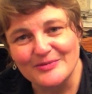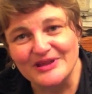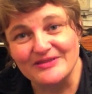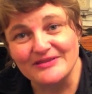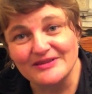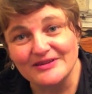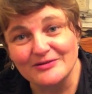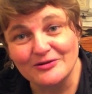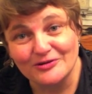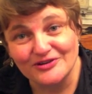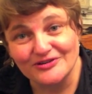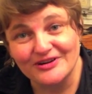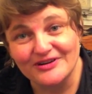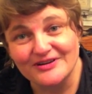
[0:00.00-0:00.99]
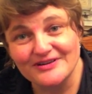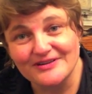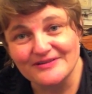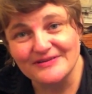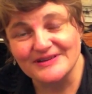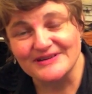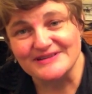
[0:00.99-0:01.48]
in the courtyard
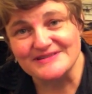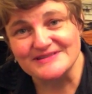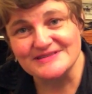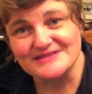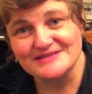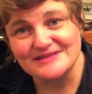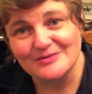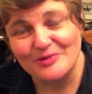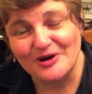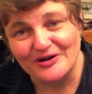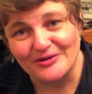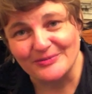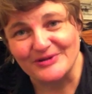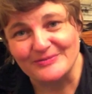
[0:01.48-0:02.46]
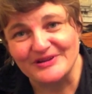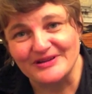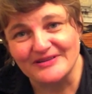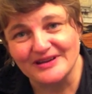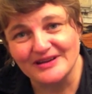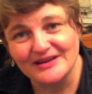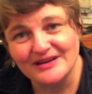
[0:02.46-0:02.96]
of his apartment
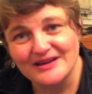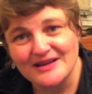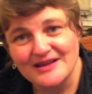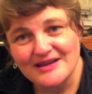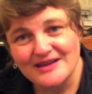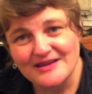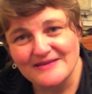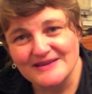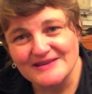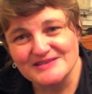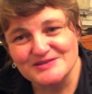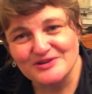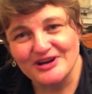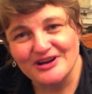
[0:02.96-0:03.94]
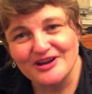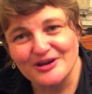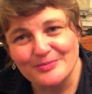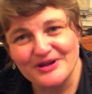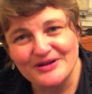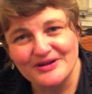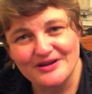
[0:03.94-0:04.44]
building, and they strike
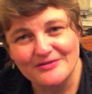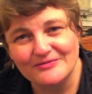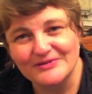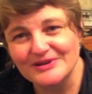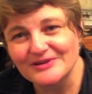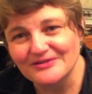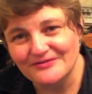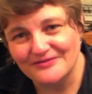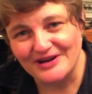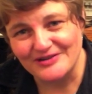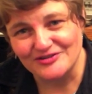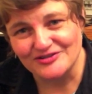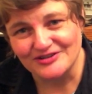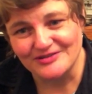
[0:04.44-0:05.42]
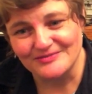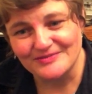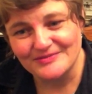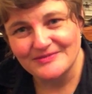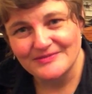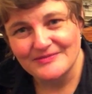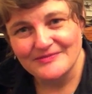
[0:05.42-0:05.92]
up a real friendship.
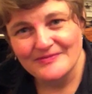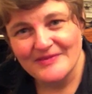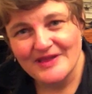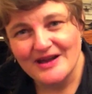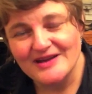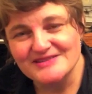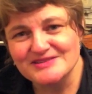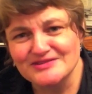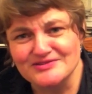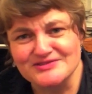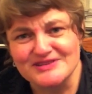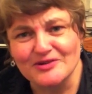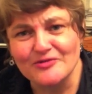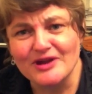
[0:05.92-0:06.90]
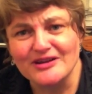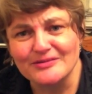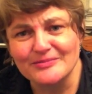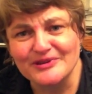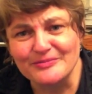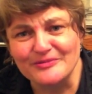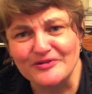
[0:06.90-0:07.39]
Oscar's
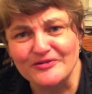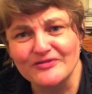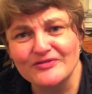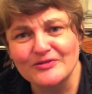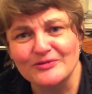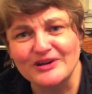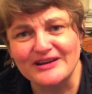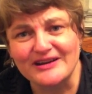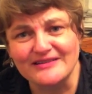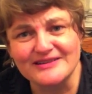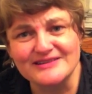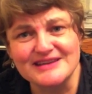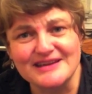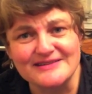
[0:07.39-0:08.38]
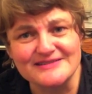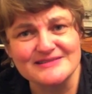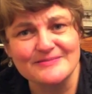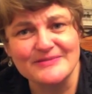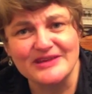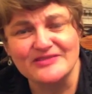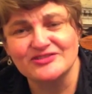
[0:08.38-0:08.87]
incredibly moved when Ellie tells
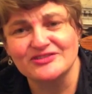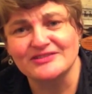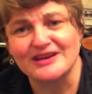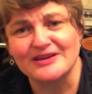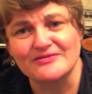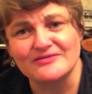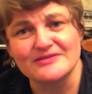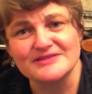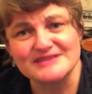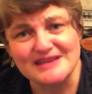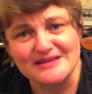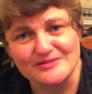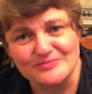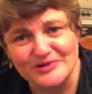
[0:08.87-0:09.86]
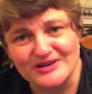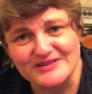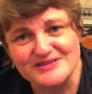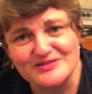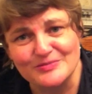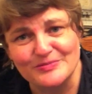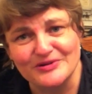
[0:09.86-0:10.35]
him that she never
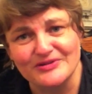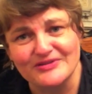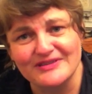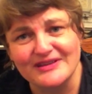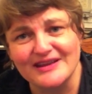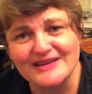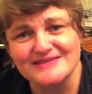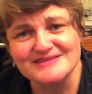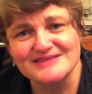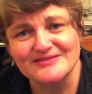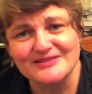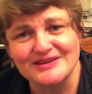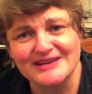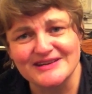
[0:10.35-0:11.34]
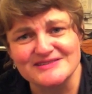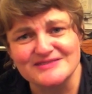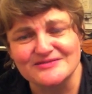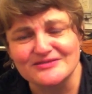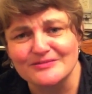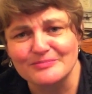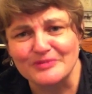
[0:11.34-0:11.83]
celebrates her birthday, and so he gets
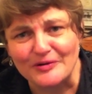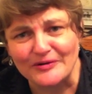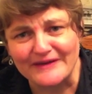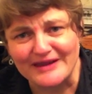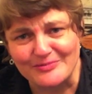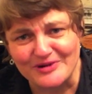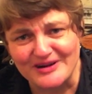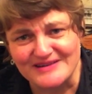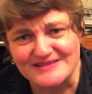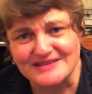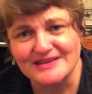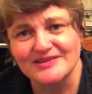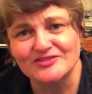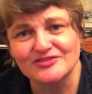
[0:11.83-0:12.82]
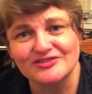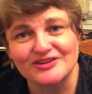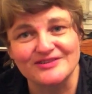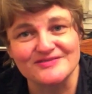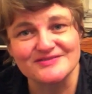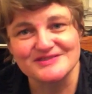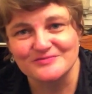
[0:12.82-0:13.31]
her a birthday present. He
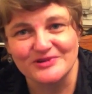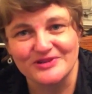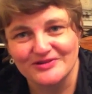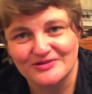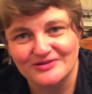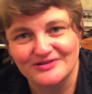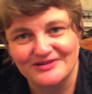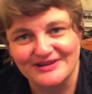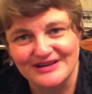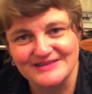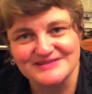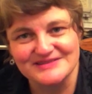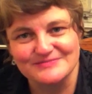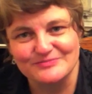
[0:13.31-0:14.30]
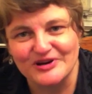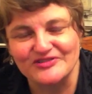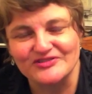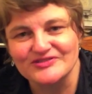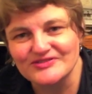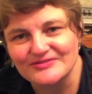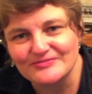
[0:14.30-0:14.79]
shares with her his
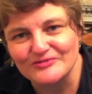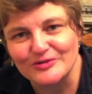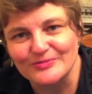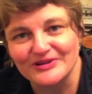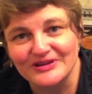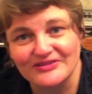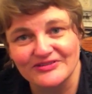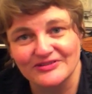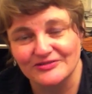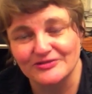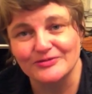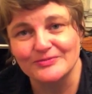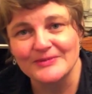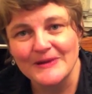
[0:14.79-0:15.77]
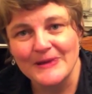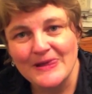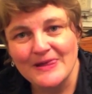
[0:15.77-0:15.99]
precious Rubik's Cube,